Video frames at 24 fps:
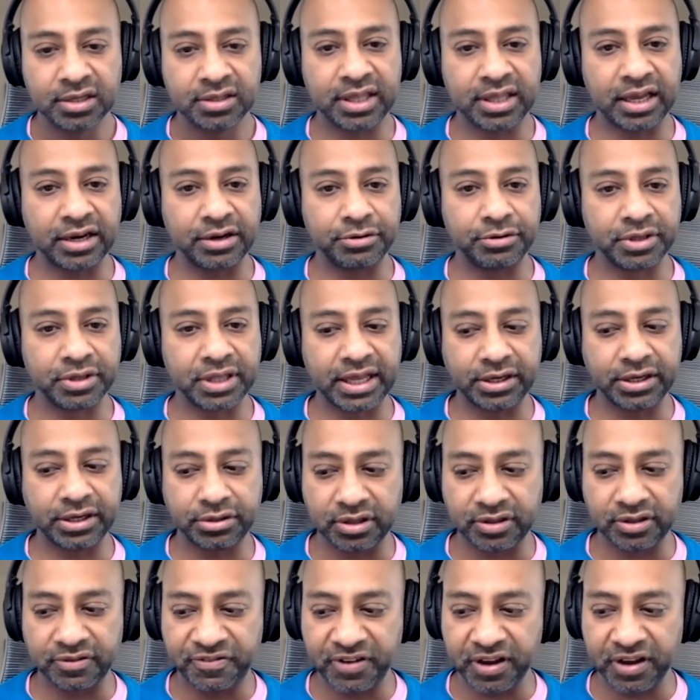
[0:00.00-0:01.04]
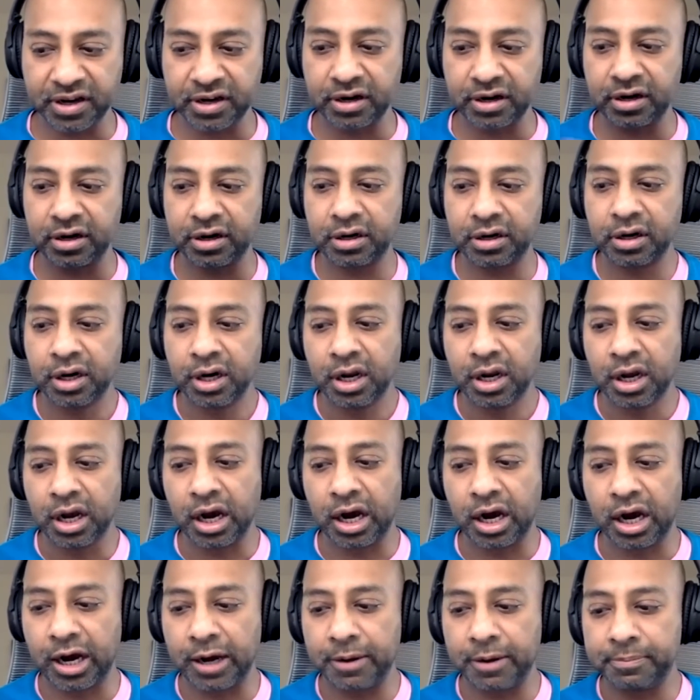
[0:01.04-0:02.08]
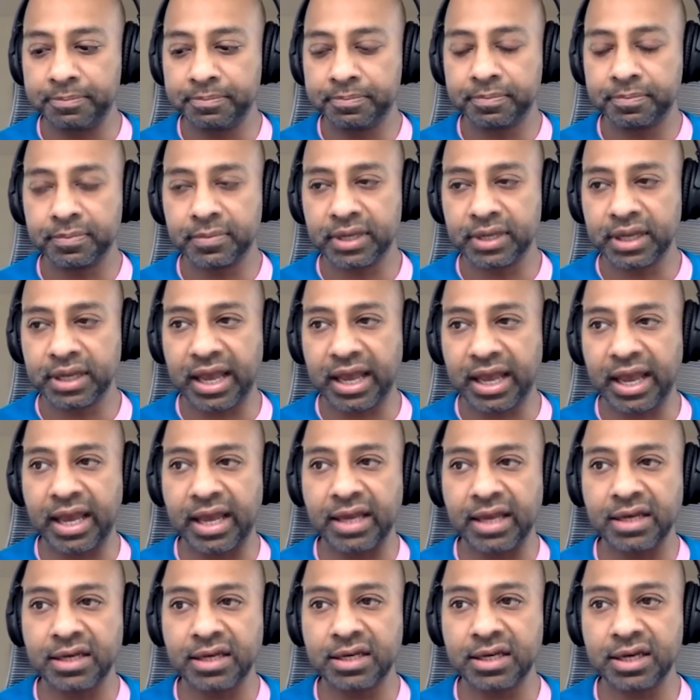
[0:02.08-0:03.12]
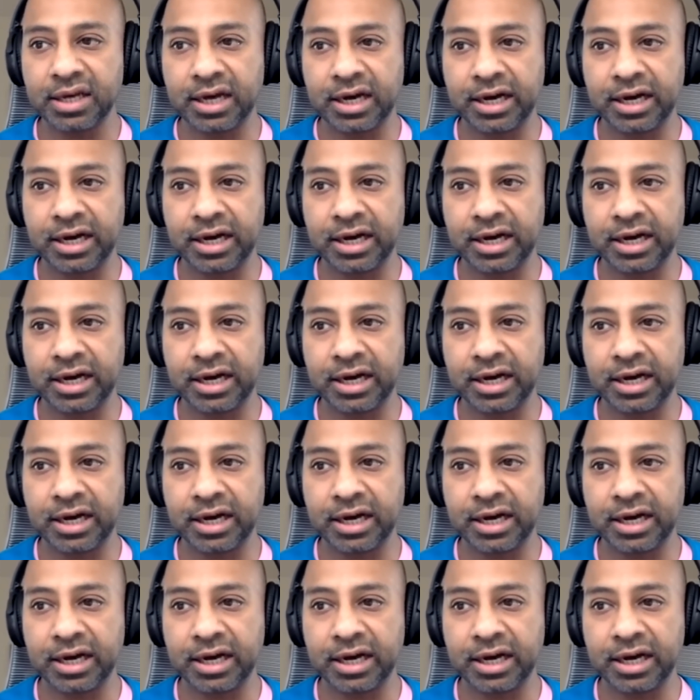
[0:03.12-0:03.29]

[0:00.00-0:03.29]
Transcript: that relate to the figure, and